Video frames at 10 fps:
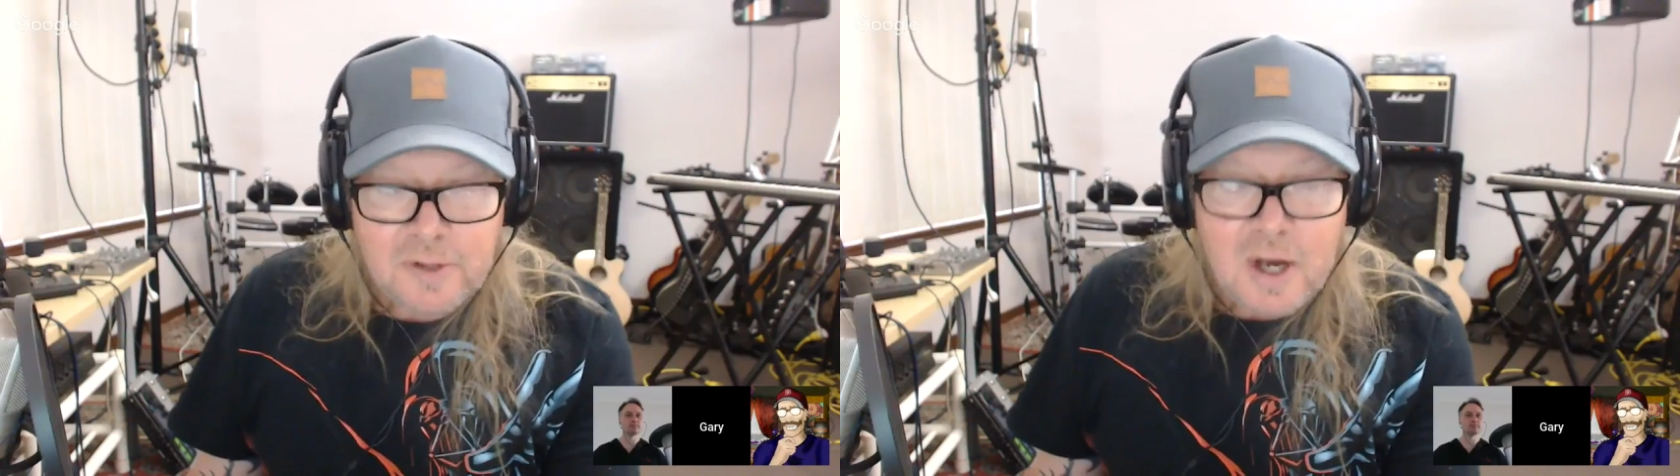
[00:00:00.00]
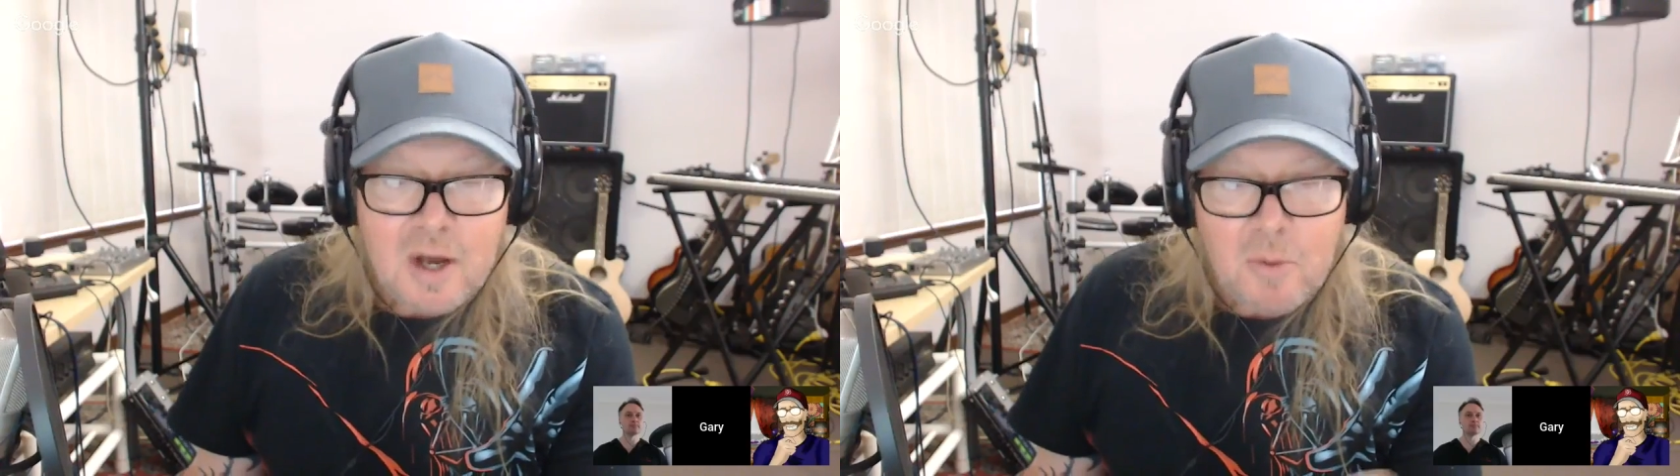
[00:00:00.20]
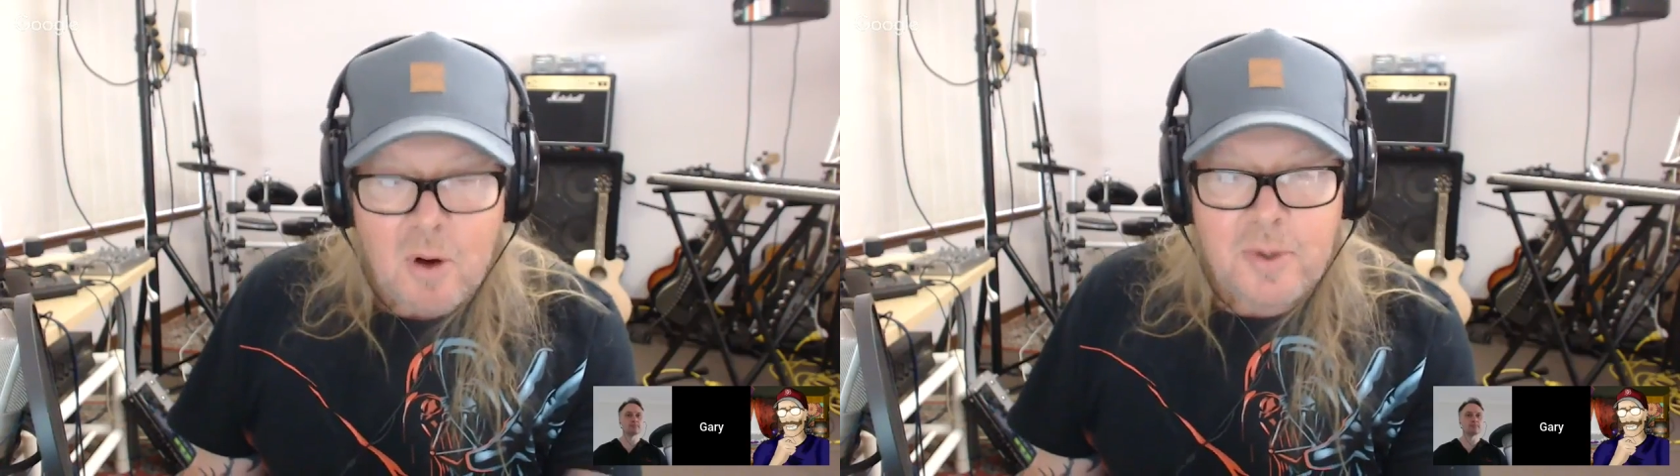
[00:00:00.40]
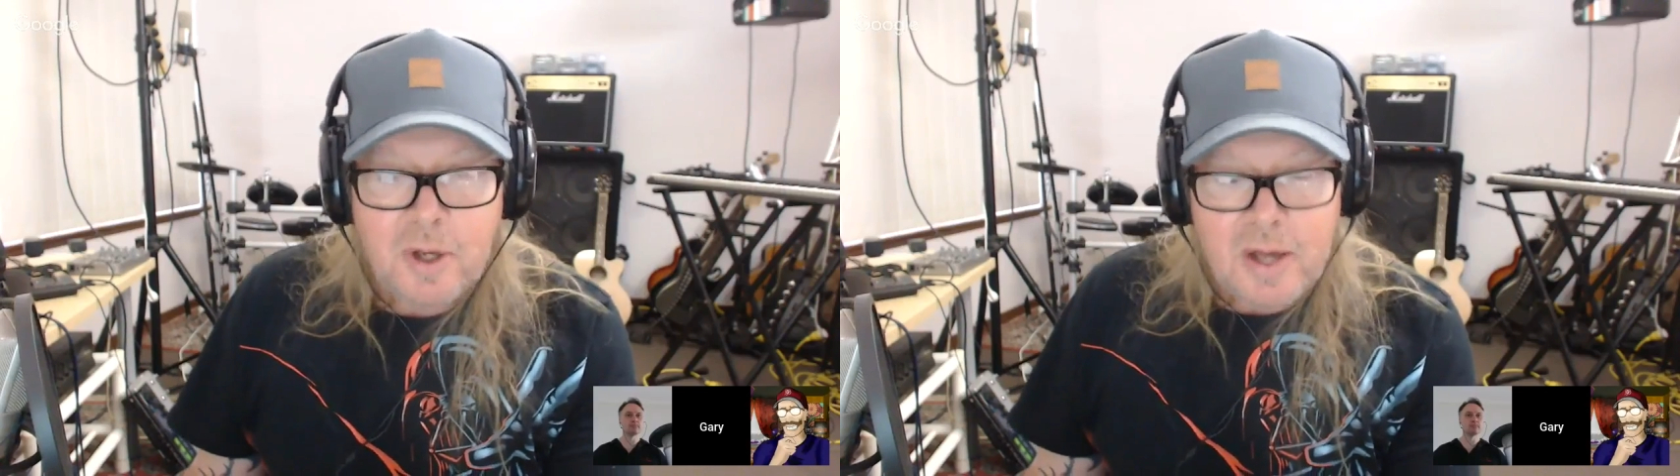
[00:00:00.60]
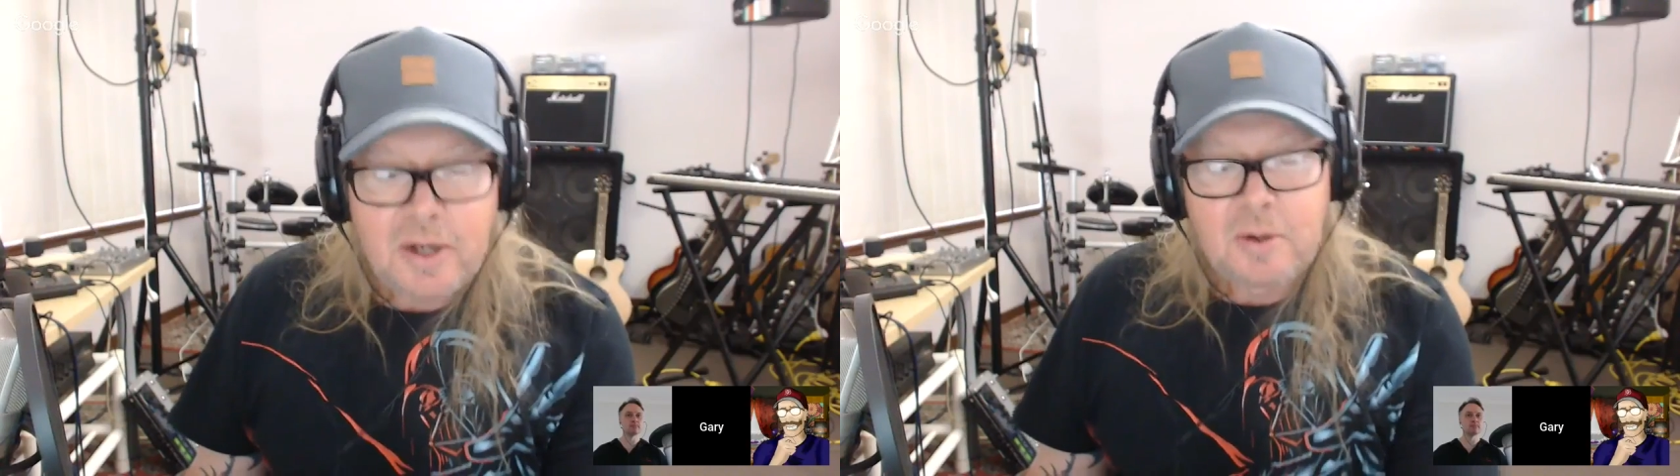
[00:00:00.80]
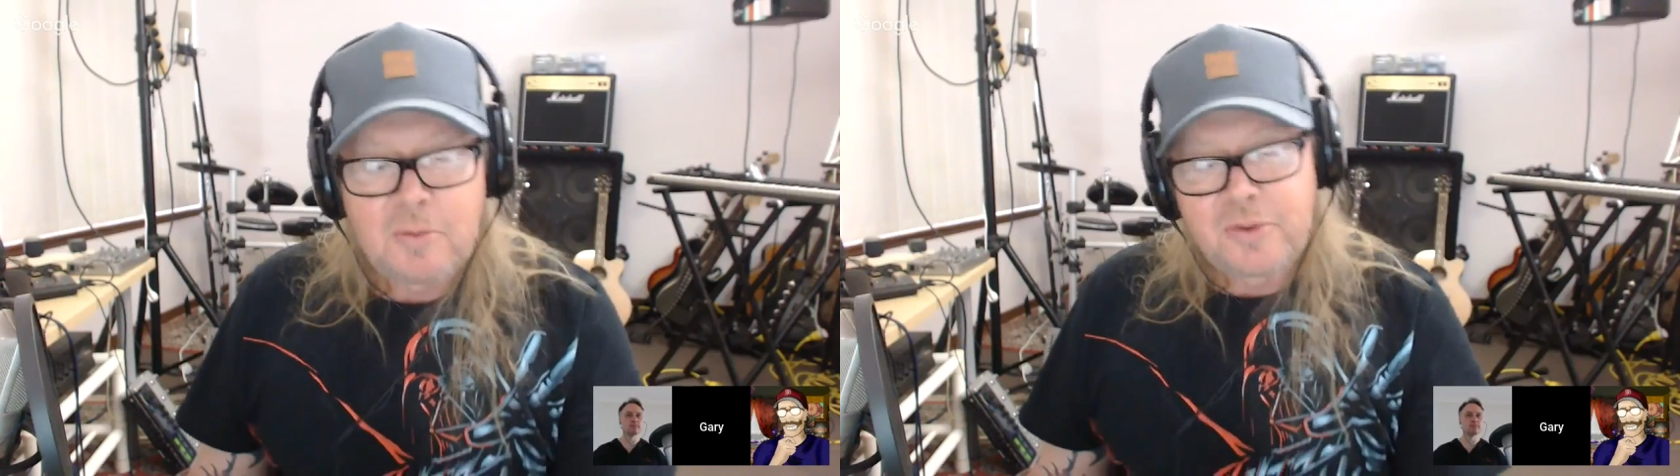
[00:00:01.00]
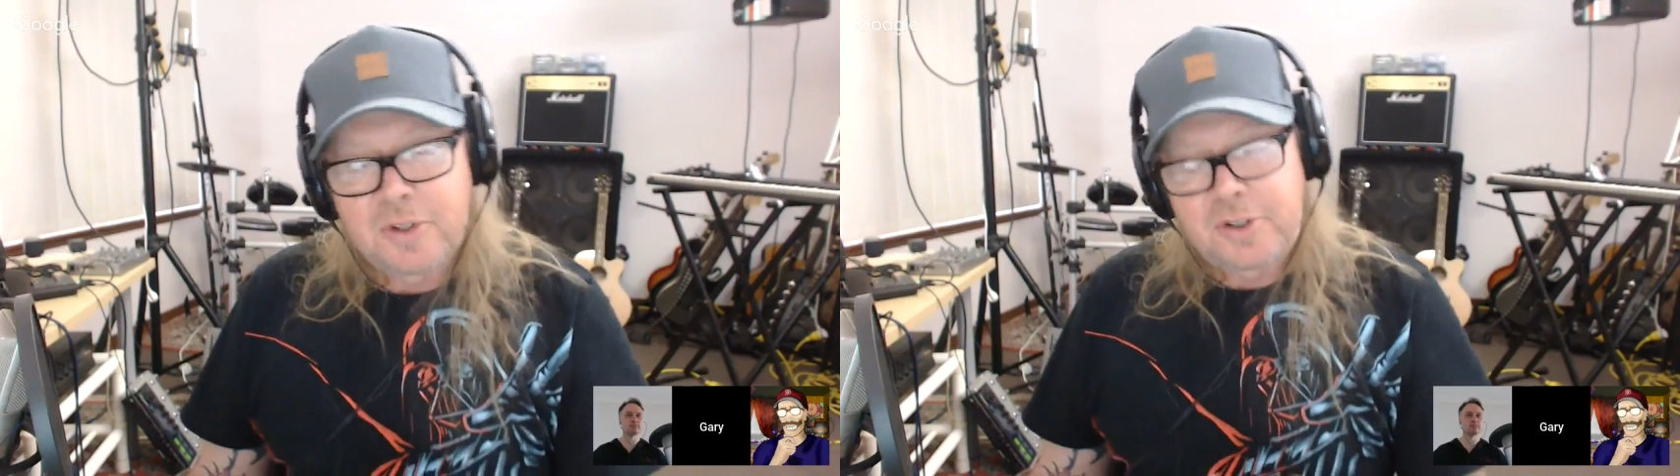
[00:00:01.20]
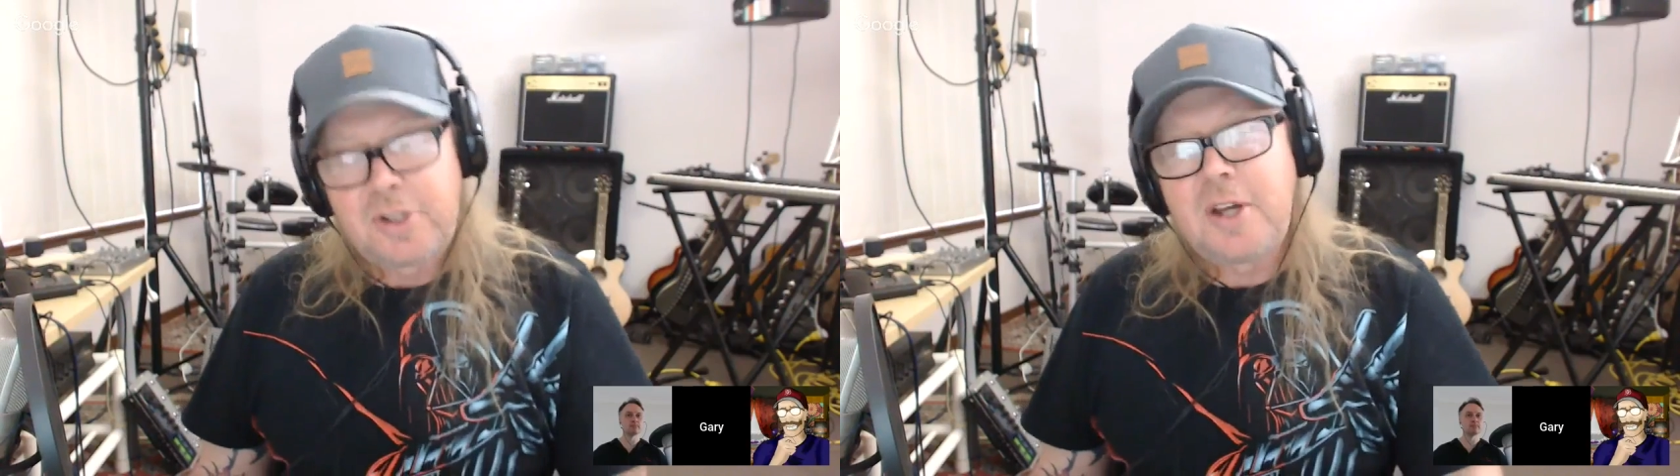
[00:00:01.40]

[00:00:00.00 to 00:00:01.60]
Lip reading: populating the city